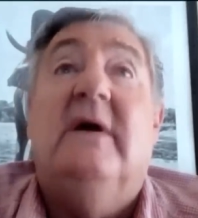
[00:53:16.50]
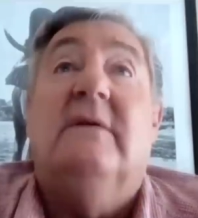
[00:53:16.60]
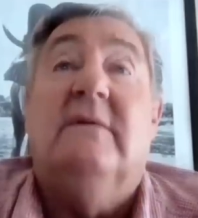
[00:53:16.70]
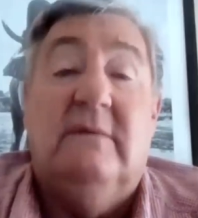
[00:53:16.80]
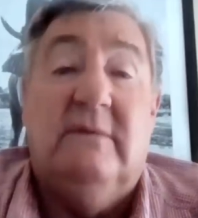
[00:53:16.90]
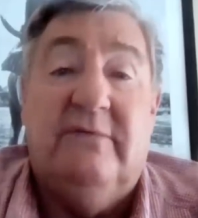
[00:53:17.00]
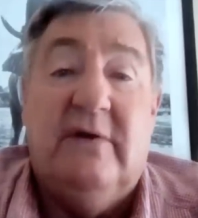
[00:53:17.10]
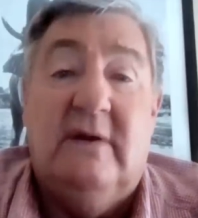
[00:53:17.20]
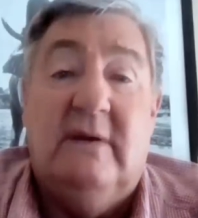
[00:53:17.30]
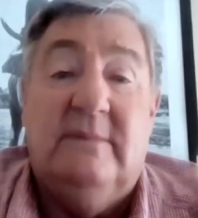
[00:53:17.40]
And
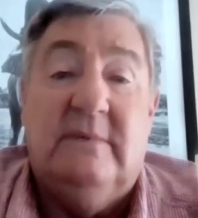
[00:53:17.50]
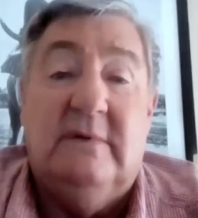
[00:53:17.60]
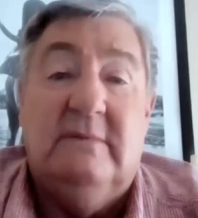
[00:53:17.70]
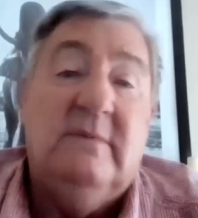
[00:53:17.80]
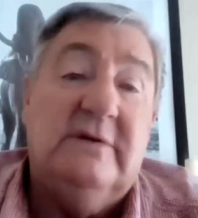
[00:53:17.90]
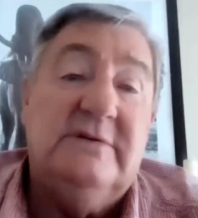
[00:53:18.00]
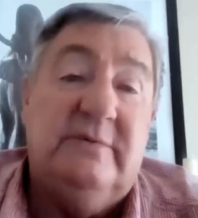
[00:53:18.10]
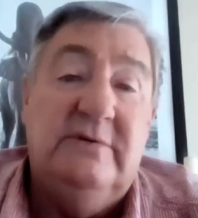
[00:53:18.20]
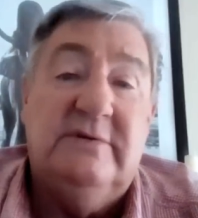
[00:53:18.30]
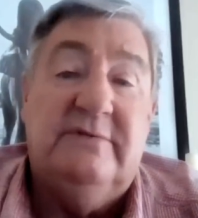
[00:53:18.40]
asked to
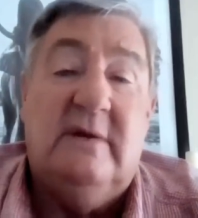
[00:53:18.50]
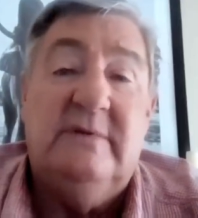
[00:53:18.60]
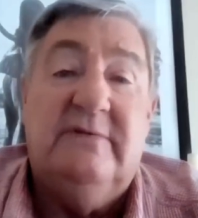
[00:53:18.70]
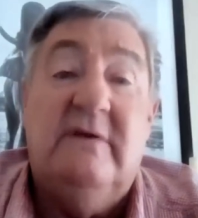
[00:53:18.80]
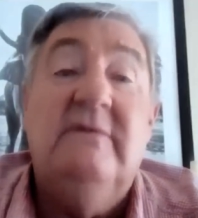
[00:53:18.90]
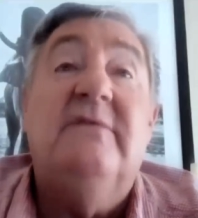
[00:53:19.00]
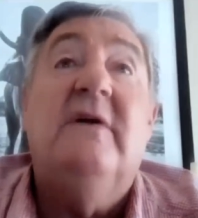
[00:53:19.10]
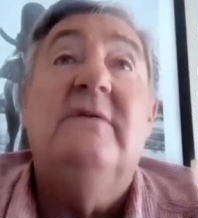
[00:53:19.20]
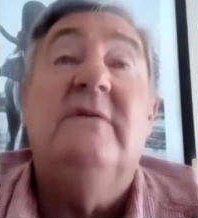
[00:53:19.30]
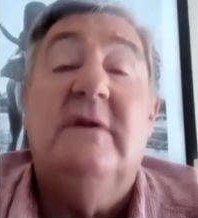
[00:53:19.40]
use the farmer's phone,
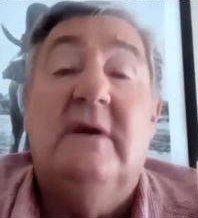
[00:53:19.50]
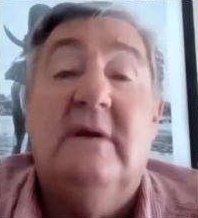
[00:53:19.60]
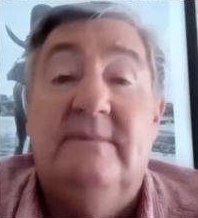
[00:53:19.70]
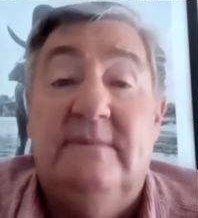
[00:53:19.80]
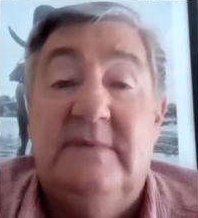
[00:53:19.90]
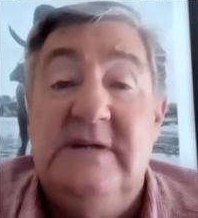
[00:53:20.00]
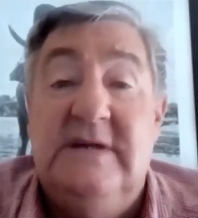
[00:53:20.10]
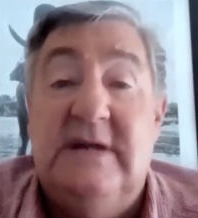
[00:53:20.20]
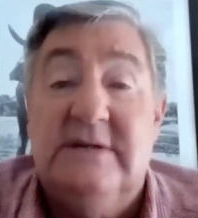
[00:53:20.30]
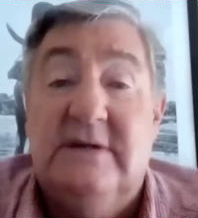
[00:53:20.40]
phoned
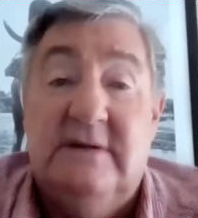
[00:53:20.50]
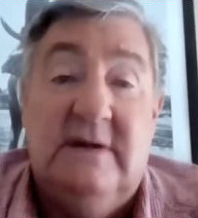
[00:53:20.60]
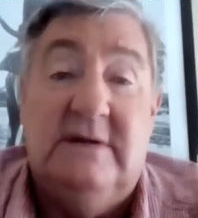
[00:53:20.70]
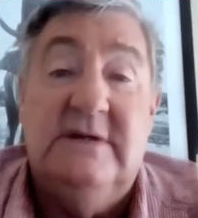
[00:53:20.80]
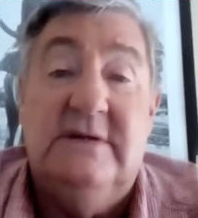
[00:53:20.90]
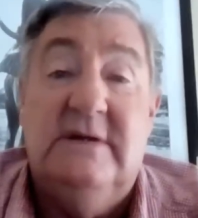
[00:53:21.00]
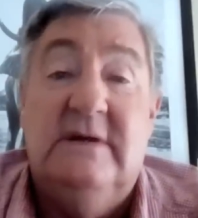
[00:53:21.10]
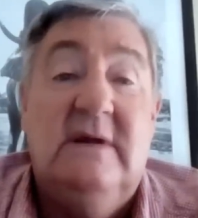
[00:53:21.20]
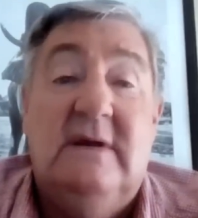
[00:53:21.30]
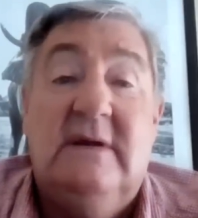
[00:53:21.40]
T-Desk and said,
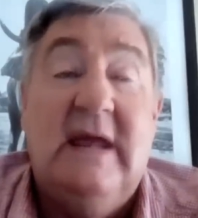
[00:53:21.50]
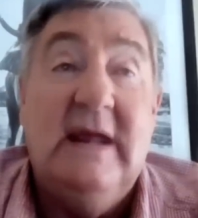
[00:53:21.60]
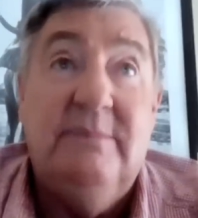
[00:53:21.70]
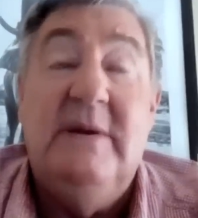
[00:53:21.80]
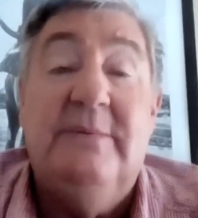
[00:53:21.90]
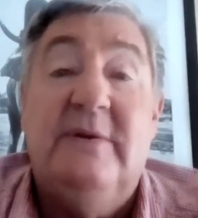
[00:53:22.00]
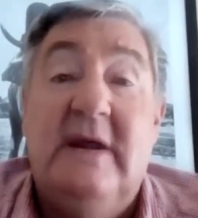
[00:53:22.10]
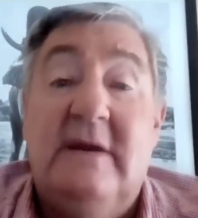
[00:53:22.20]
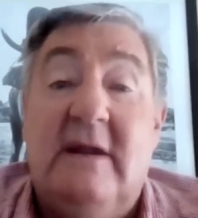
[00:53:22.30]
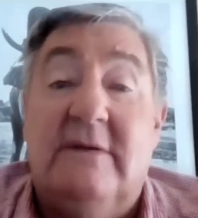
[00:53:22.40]
get people
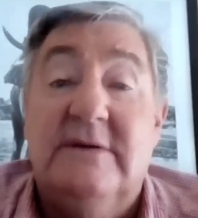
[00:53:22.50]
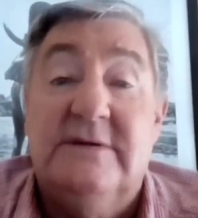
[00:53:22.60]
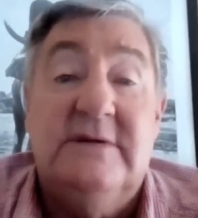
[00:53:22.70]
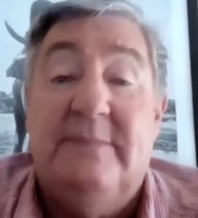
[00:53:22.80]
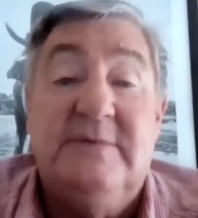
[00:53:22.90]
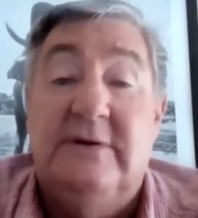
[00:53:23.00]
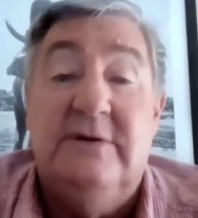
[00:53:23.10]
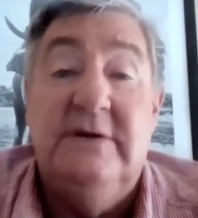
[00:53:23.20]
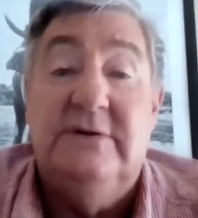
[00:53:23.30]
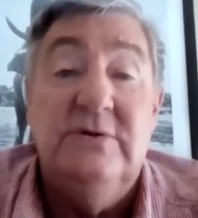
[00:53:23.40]
here now. This is
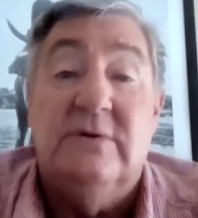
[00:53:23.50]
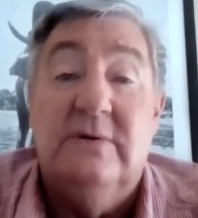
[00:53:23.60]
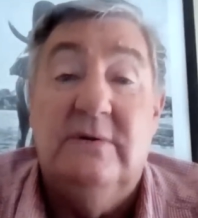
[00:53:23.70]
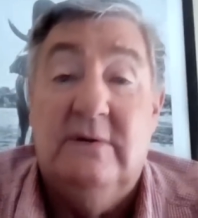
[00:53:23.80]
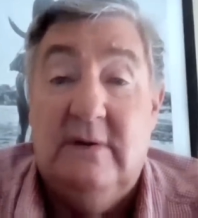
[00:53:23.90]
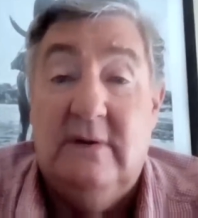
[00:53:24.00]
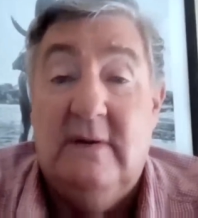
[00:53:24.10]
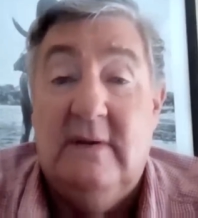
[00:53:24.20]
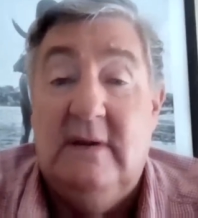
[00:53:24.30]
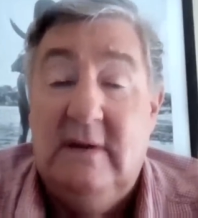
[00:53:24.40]
absolutely true.
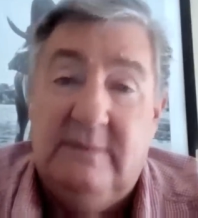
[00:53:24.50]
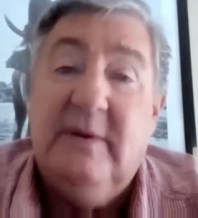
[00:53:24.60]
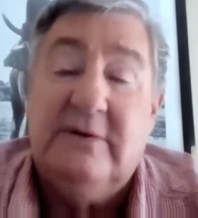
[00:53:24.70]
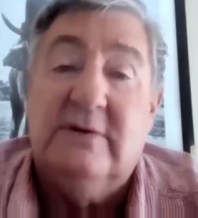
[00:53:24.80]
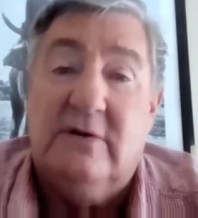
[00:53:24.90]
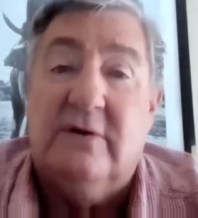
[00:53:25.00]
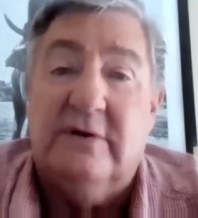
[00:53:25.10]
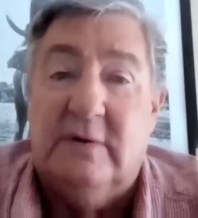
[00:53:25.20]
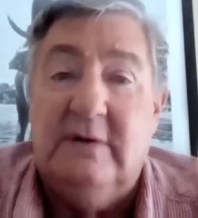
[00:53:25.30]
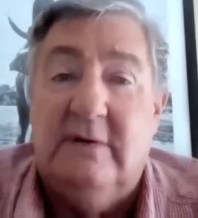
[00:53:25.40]
He spoke to the cook
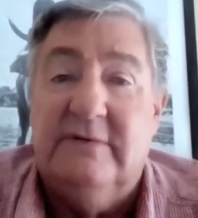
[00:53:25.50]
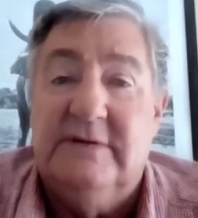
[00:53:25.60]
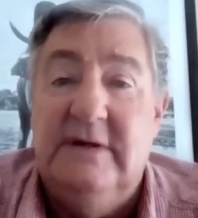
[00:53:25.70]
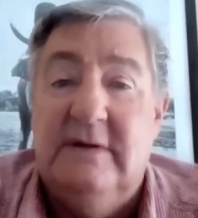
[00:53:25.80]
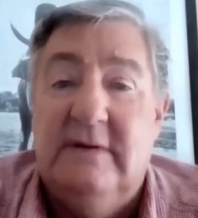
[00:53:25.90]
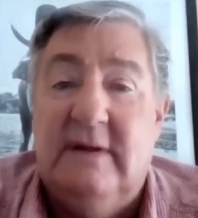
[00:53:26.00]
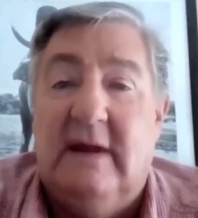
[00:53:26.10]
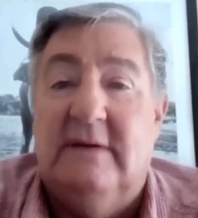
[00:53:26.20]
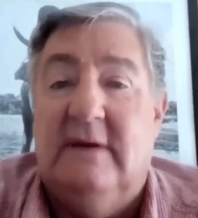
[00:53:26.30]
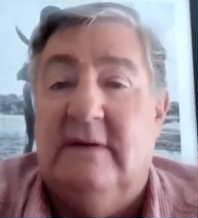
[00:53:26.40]
as well, obviously.
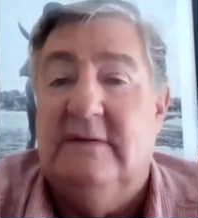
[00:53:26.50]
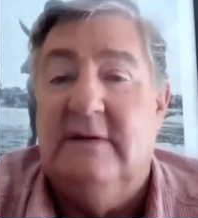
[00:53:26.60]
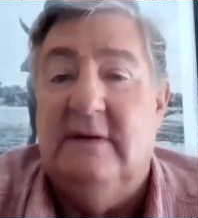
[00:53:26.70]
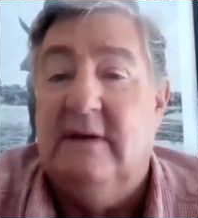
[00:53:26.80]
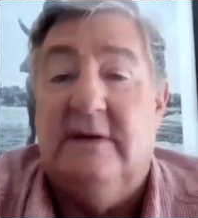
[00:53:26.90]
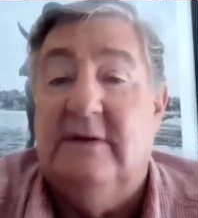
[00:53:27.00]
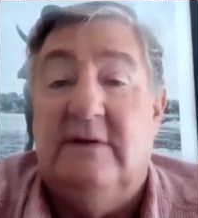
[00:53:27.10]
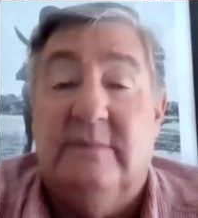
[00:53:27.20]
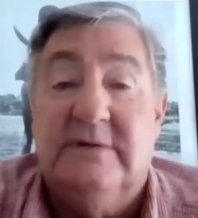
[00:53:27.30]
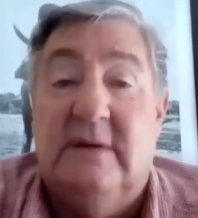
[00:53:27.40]
And the guy
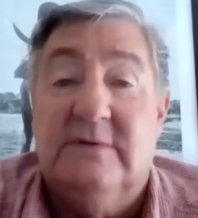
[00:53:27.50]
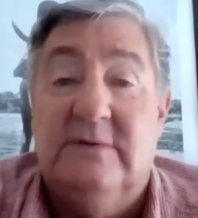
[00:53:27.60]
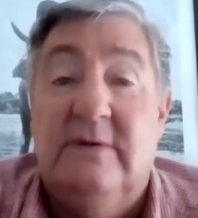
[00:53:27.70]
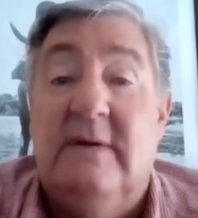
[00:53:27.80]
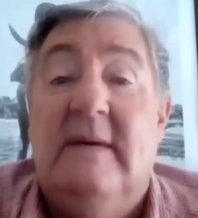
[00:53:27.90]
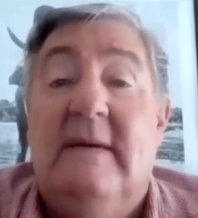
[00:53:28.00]
told him the same story.